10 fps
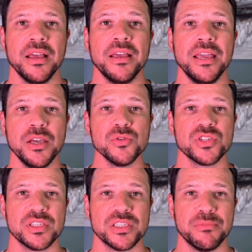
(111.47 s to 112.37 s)
Here's
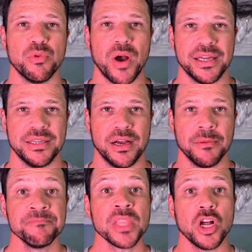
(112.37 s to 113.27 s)
a simple idea.
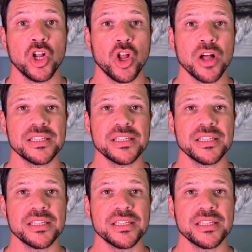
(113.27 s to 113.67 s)
Claude